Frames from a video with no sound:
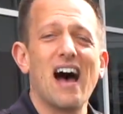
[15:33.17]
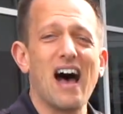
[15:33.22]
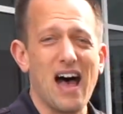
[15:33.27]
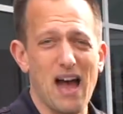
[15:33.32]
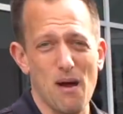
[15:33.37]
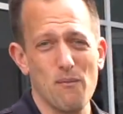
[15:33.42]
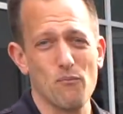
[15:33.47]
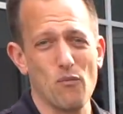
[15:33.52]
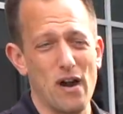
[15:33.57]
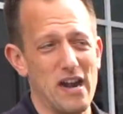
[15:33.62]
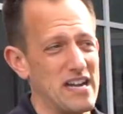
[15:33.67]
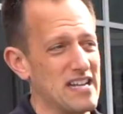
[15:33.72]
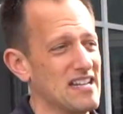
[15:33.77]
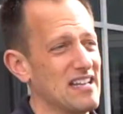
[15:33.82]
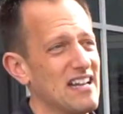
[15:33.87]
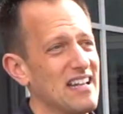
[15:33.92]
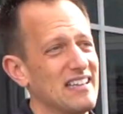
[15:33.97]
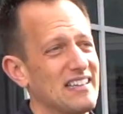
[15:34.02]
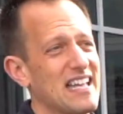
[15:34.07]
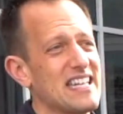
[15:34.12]
I'm
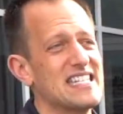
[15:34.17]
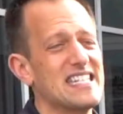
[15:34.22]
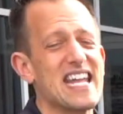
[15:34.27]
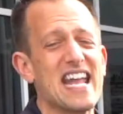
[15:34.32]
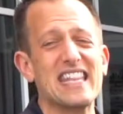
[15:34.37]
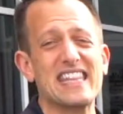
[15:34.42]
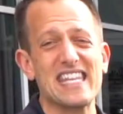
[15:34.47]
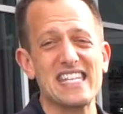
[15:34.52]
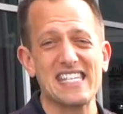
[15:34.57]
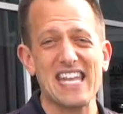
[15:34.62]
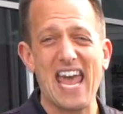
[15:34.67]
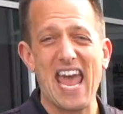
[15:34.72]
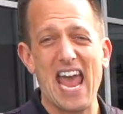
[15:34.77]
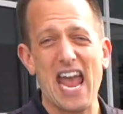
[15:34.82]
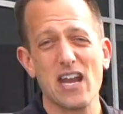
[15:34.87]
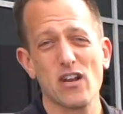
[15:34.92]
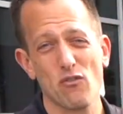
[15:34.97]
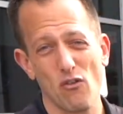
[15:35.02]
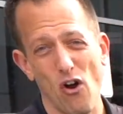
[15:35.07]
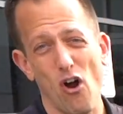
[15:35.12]
ready. Let's take this
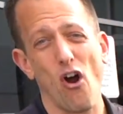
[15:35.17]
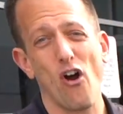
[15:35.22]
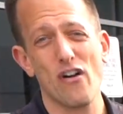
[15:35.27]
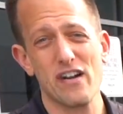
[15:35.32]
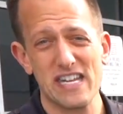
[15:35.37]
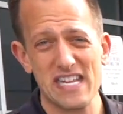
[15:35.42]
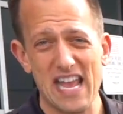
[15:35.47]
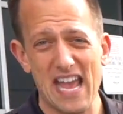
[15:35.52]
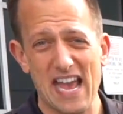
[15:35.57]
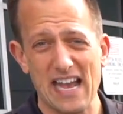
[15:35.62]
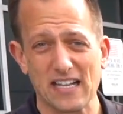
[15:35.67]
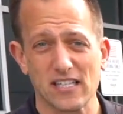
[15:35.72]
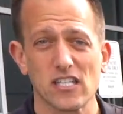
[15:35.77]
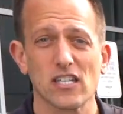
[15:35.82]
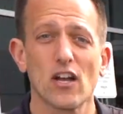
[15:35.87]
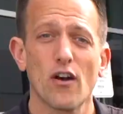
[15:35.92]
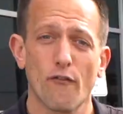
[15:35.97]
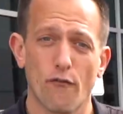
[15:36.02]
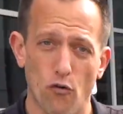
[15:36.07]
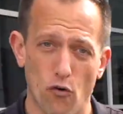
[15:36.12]
Acura
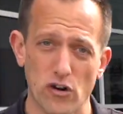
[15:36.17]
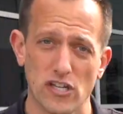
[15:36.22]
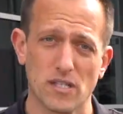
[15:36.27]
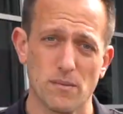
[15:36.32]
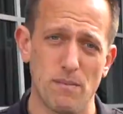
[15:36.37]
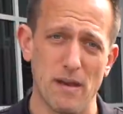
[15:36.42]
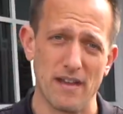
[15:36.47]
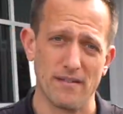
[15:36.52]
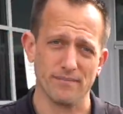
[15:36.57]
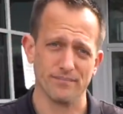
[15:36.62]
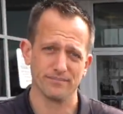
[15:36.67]
RDX for a spin.